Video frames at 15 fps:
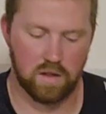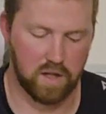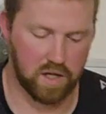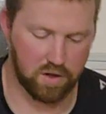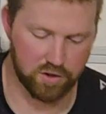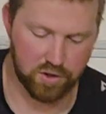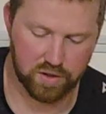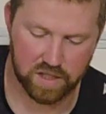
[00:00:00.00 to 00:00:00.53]
you
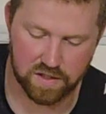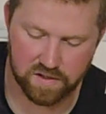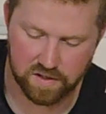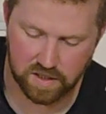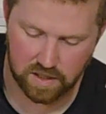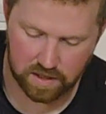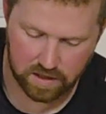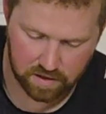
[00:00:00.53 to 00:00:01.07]
know, you can
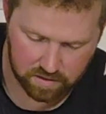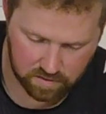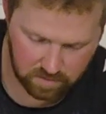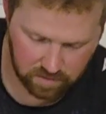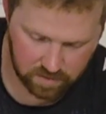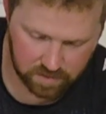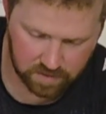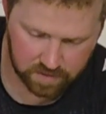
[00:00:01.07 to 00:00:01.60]
see
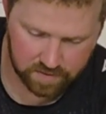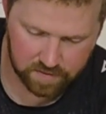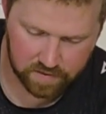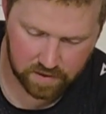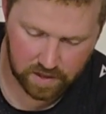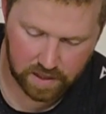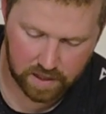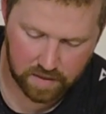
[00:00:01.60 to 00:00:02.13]

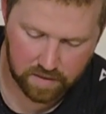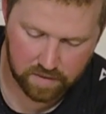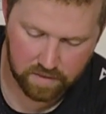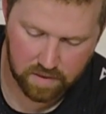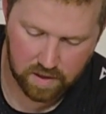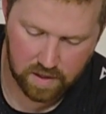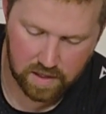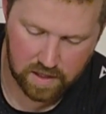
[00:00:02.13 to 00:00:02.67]
like
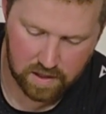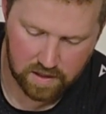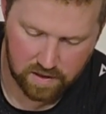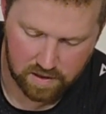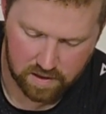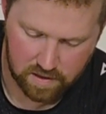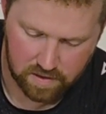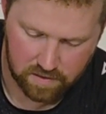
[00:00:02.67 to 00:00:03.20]

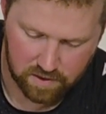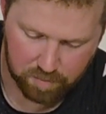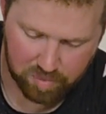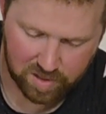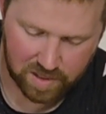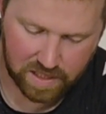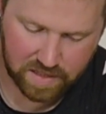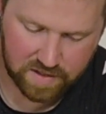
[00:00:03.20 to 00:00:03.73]
the
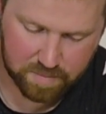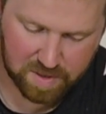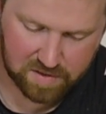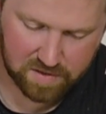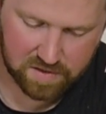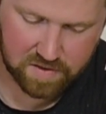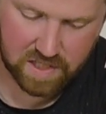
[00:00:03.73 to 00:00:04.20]
plate's about the